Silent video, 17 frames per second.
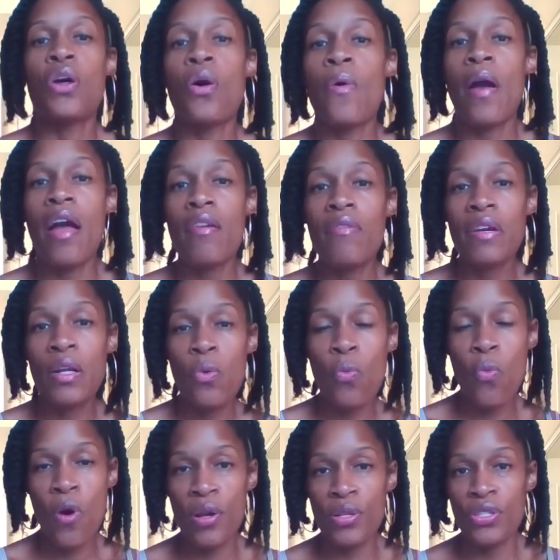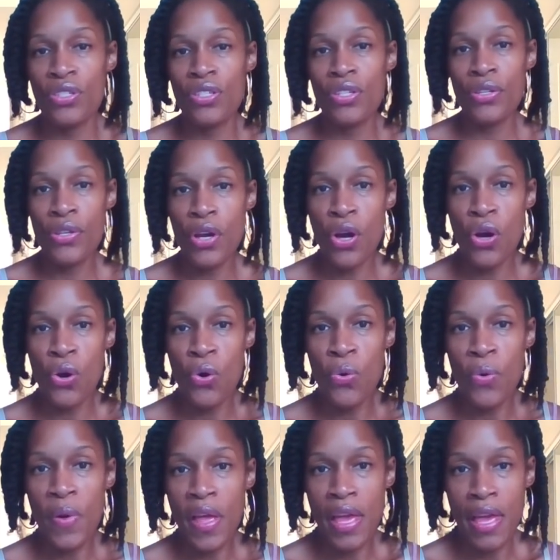So Eric wants to
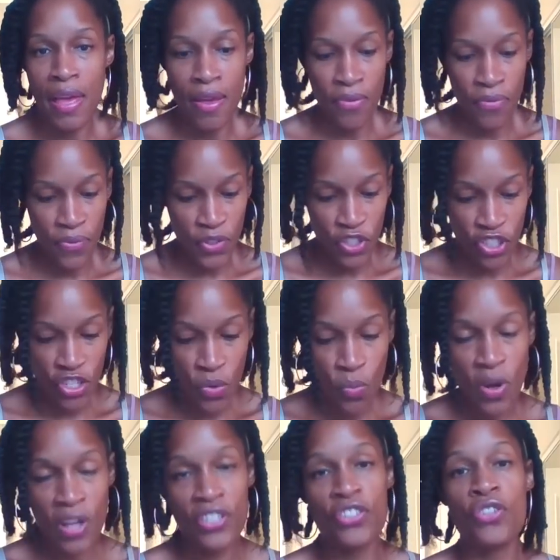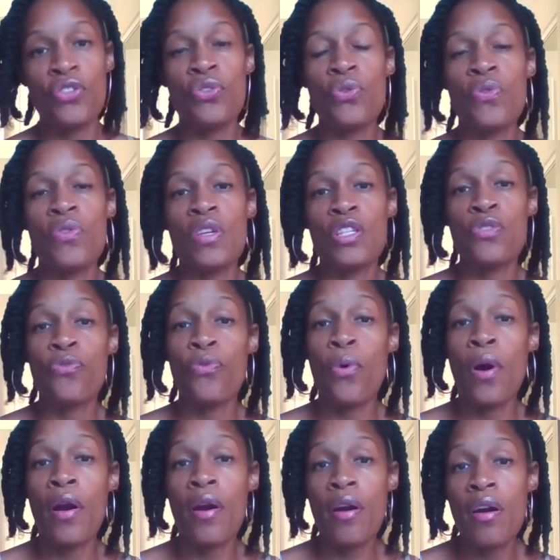know if she wants to do this
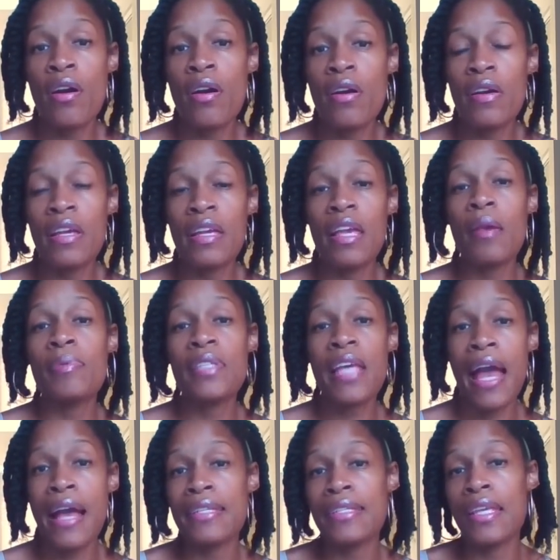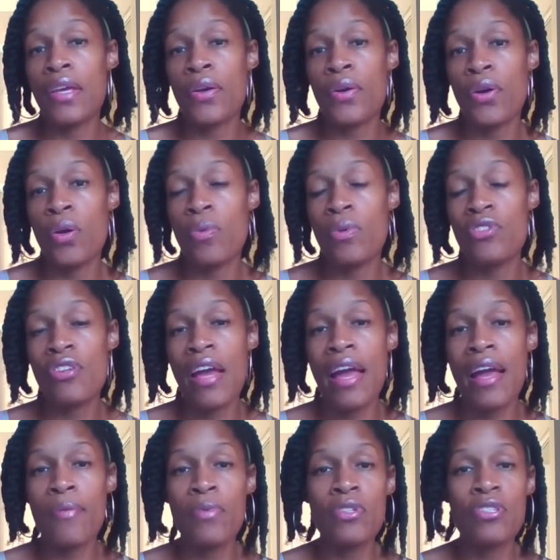for her. He keeps asking her, which
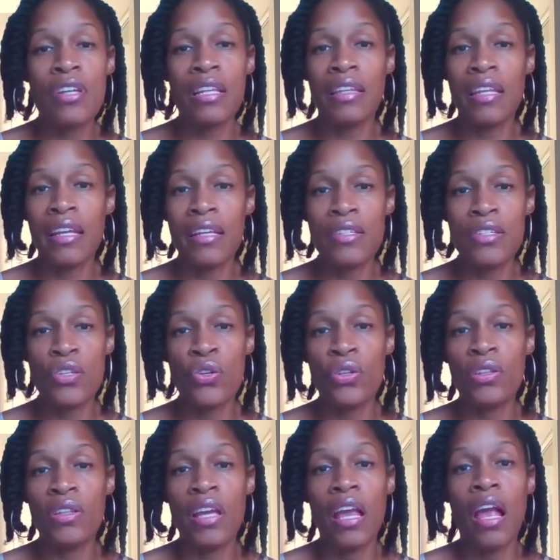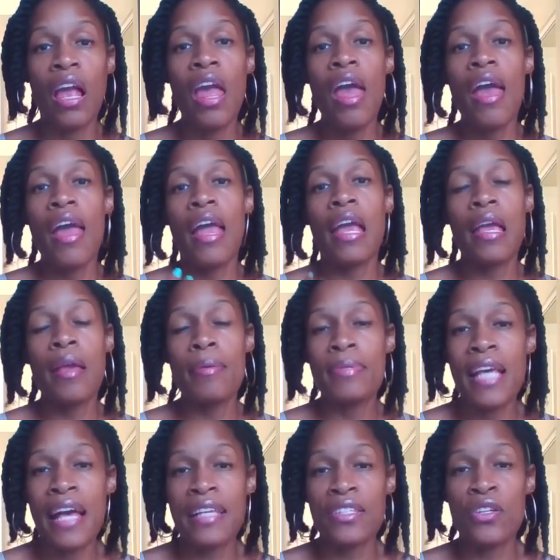I which I think is a good thing. He
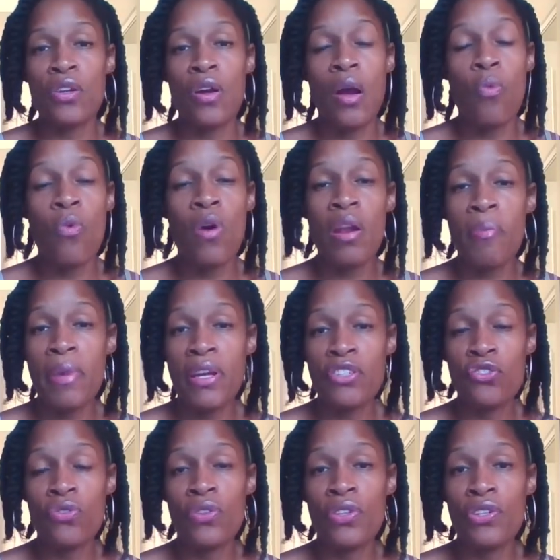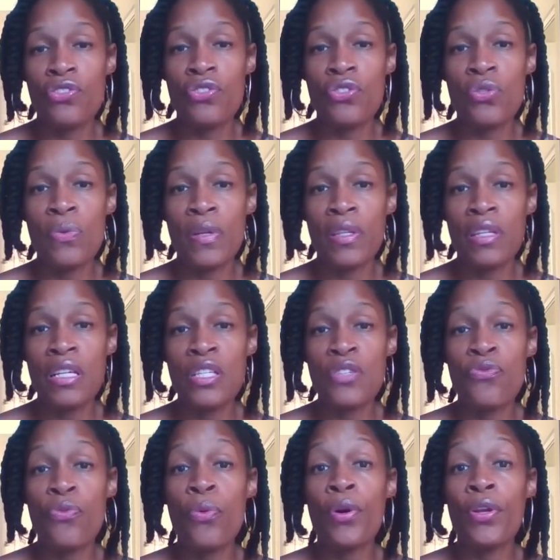keeps asking her, I want to make sure that you're doing
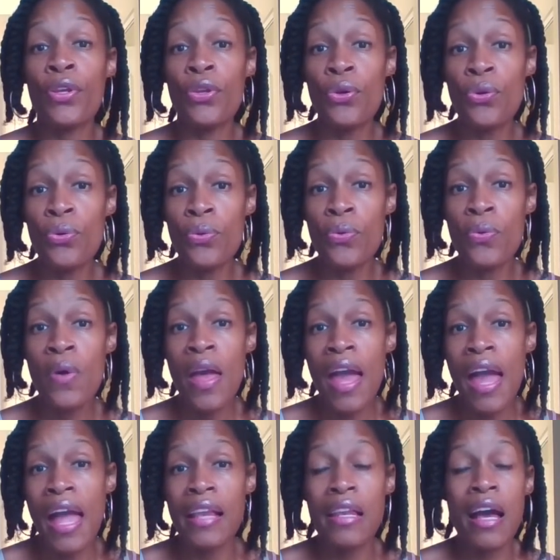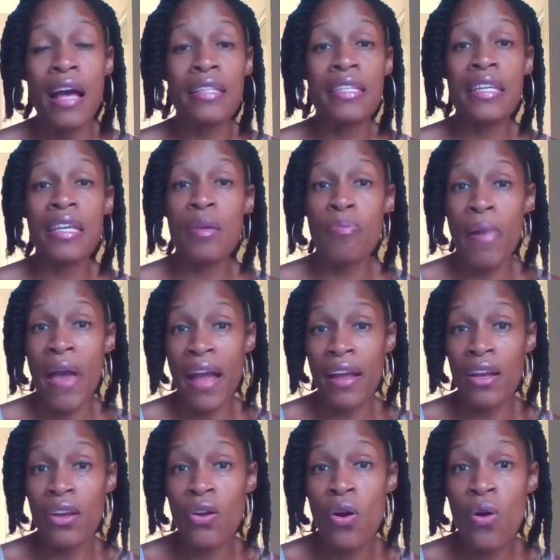this for you and not to get
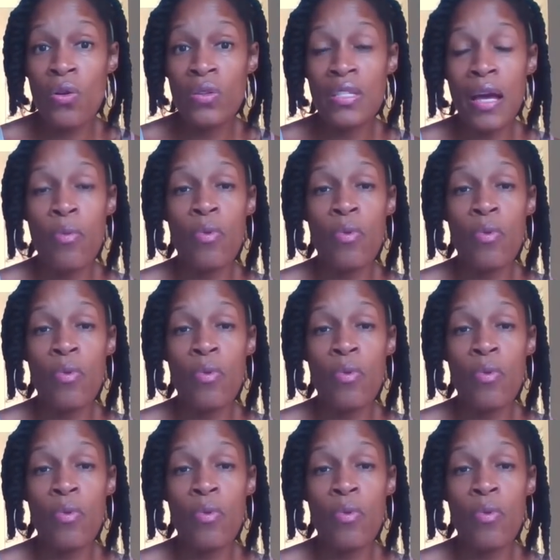back at Colt.